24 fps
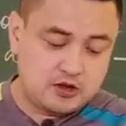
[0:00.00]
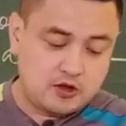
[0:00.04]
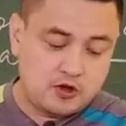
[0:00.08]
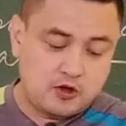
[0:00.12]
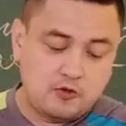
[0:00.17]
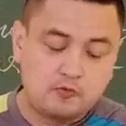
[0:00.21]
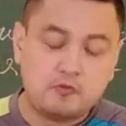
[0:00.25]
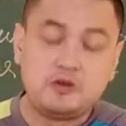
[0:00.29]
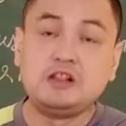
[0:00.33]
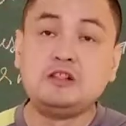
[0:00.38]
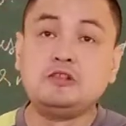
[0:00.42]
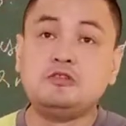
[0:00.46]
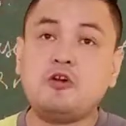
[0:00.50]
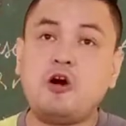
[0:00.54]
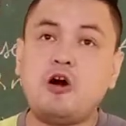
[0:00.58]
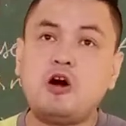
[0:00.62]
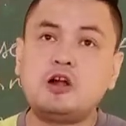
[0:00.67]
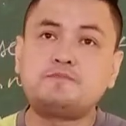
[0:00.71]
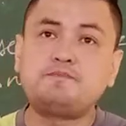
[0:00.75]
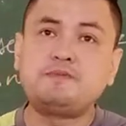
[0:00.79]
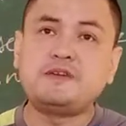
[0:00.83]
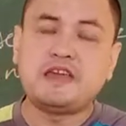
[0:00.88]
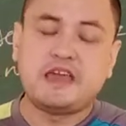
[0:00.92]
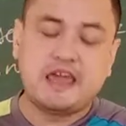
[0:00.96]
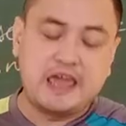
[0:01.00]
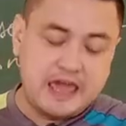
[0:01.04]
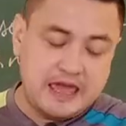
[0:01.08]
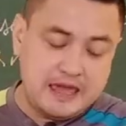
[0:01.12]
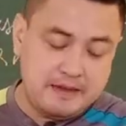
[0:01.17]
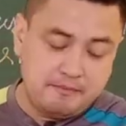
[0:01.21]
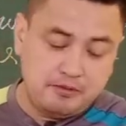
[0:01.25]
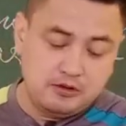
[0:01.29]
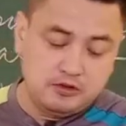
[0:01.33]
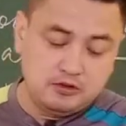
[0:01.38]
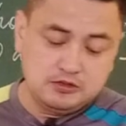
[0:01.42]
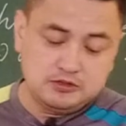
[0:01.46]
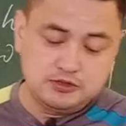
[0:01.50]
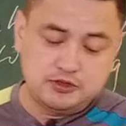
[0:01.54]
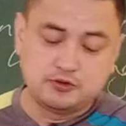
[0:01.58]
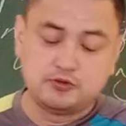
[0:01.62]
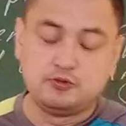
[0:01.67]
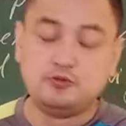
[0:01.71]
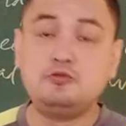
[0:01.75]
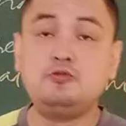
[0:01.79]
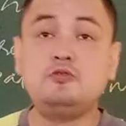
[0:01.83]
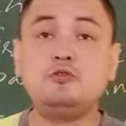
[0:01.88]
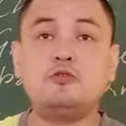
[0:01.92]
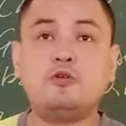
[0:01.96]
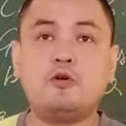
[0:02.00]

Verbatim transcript: will not be able to,